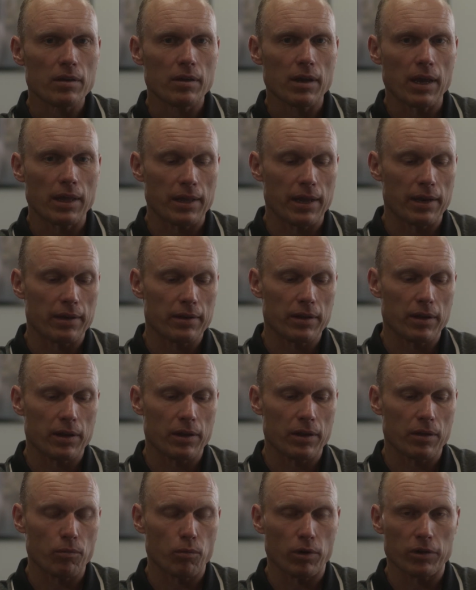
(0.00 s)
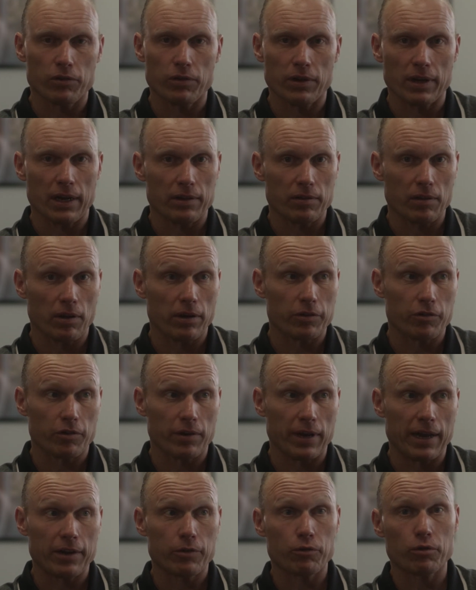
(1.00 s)
And then once you got large
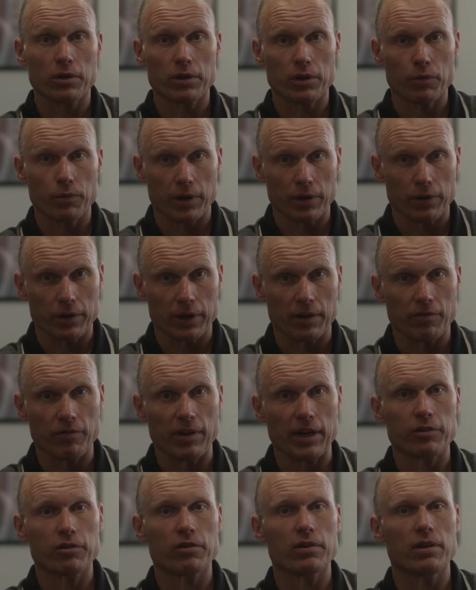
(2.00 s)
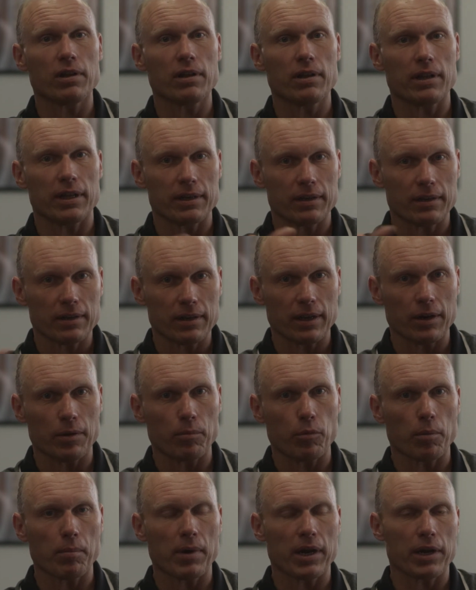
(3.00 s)
and natural, you would go to conventional and
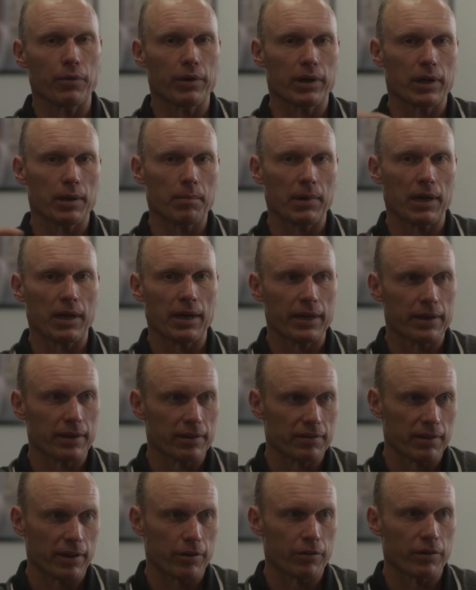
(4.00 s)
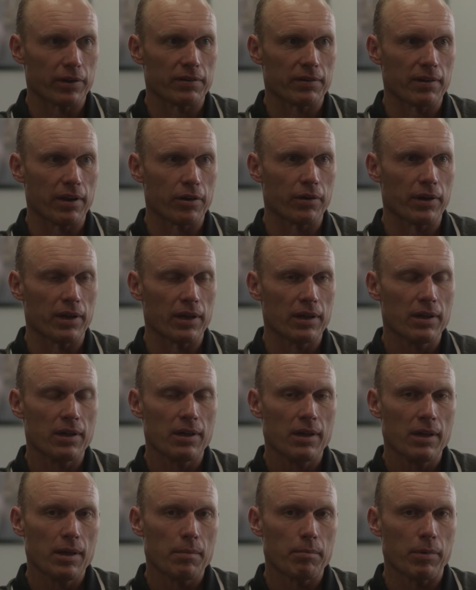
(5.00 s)
more money would come behind, et cetera, et cetera.
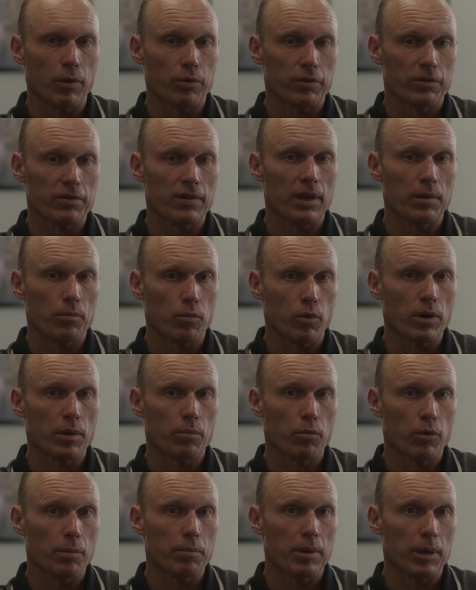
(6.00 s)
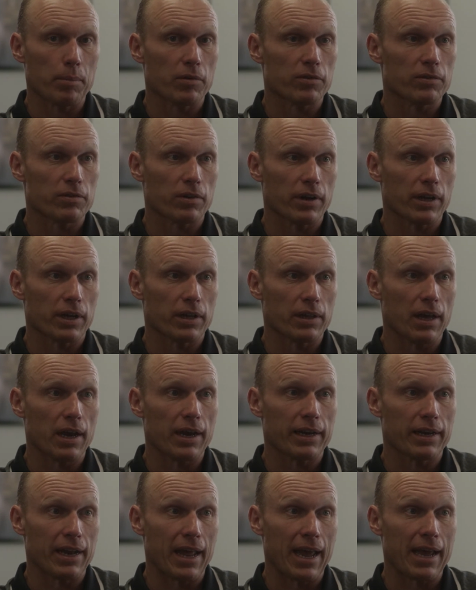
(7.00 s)
But we're seeing more and more people starting
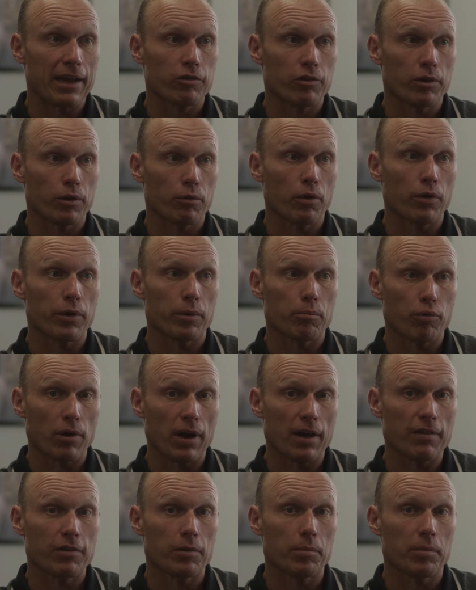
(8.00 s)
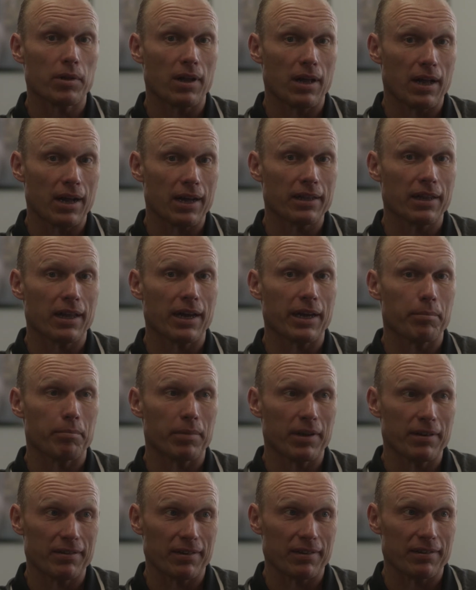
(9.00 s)
online and actually growing profitable online
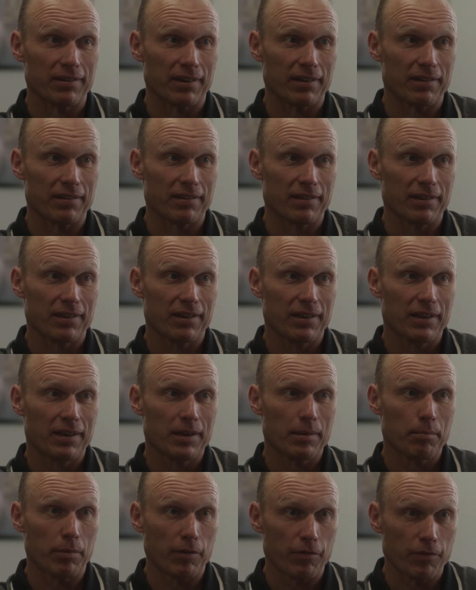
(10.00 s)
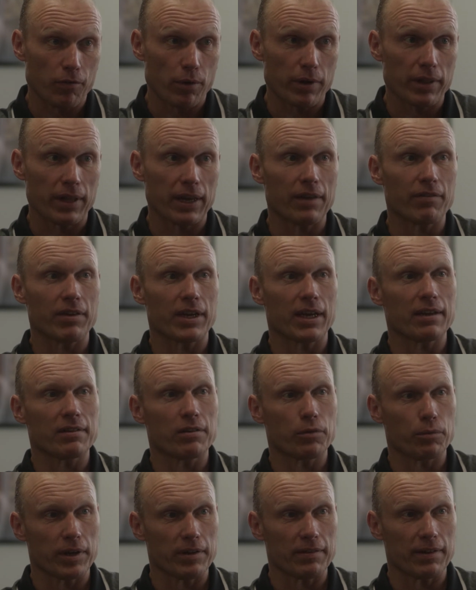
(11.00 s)
businesses before they even get
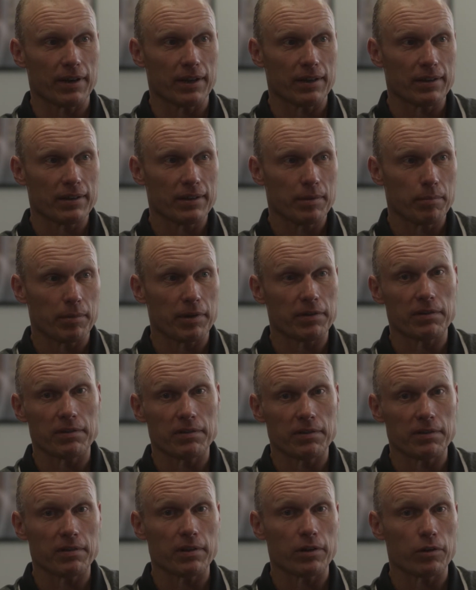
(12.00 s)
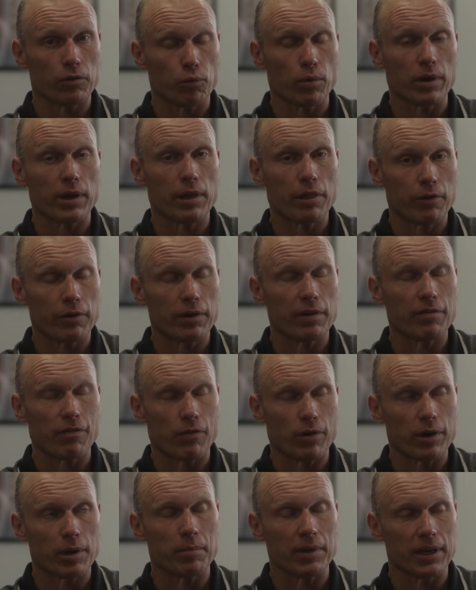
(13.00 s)
to retail. Businesses that are 20, 30,
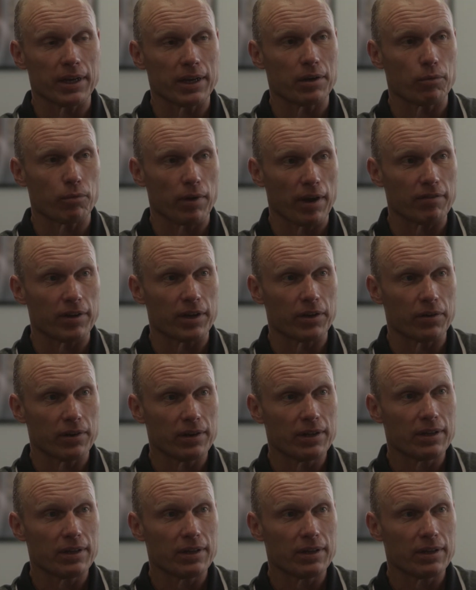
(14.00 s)
40 million in revenue.